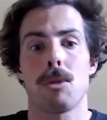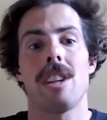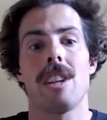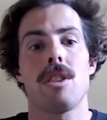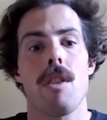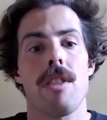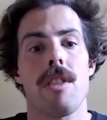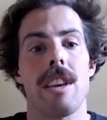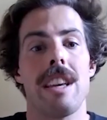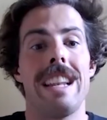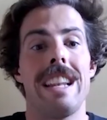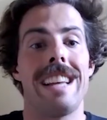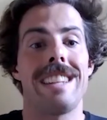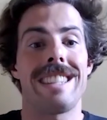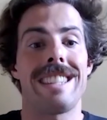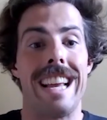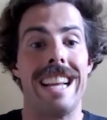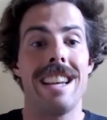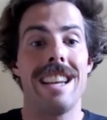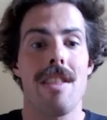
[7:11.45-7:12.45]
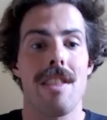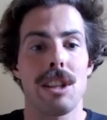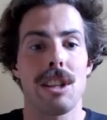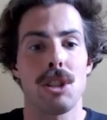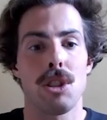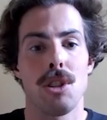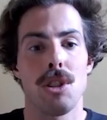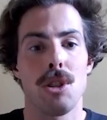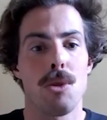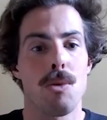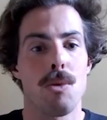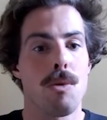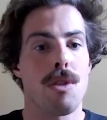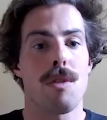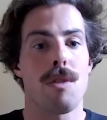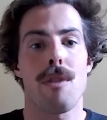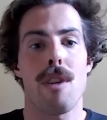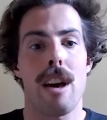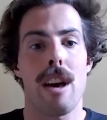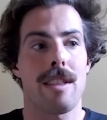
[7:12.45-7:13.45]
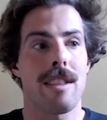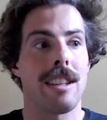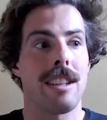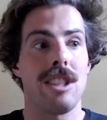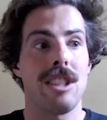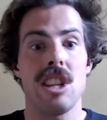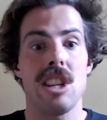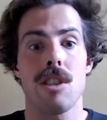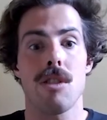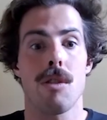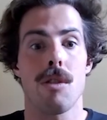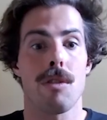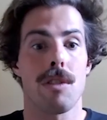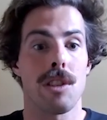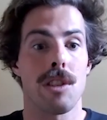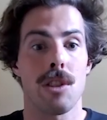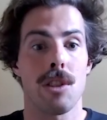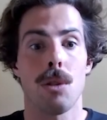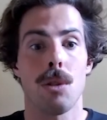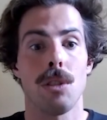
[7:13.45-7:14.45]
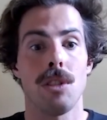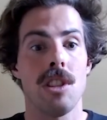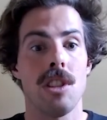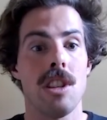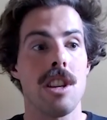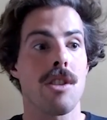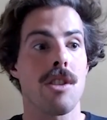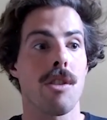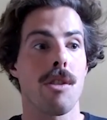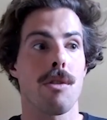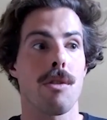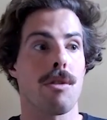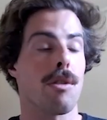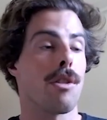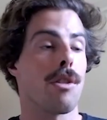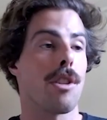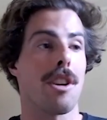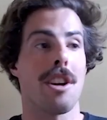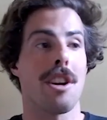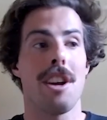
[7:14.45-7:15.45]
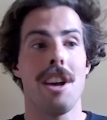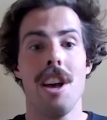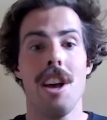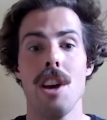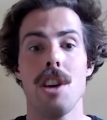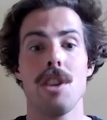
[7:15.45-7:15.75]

So I don't think it has anything to do with the fact that degrowth is called degrowth, or